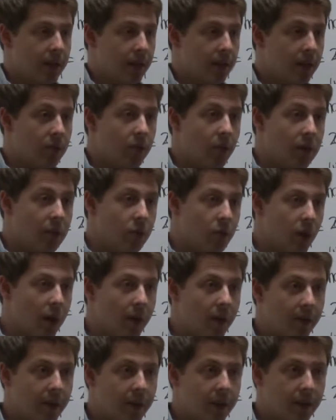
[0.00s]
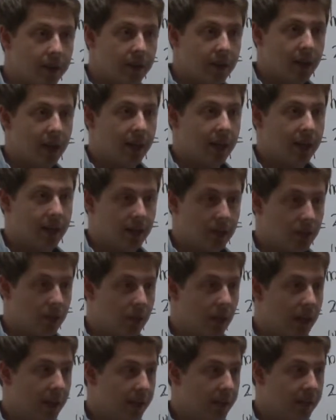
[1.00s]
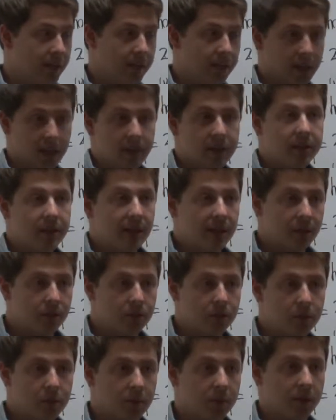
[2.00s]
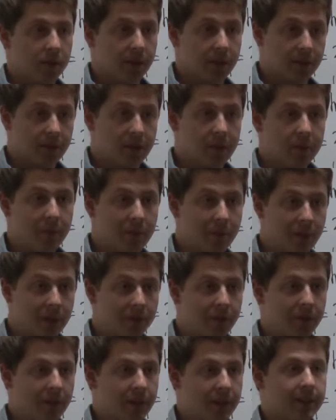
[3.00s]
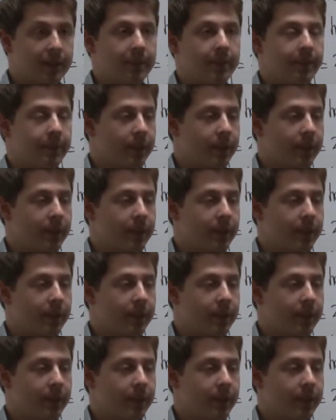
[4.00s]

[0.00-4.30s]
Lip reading: In one query, I collect an entire tuple and I run my verifier.